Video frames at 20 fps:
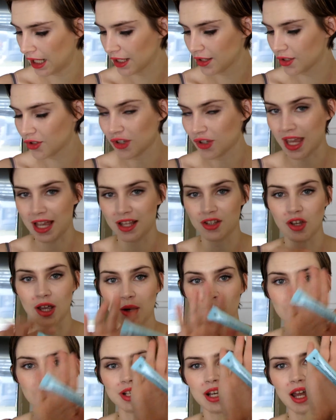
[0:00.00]
So yeah, so
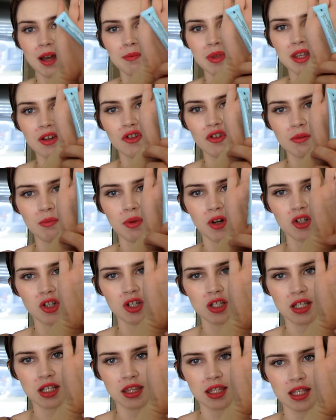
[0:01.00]
I would not be
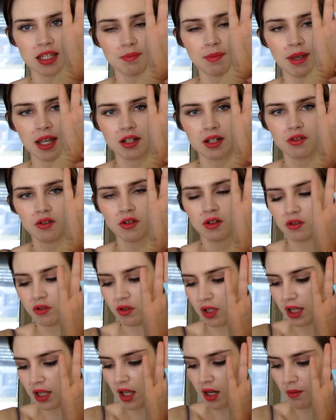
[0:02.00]
repurchasing this, but I do
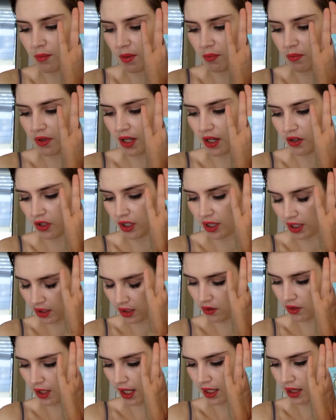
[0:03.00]
know a lot of people that really
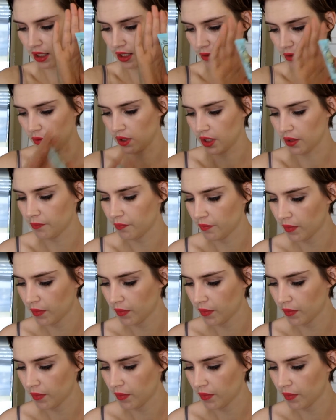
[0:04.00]
do like this one.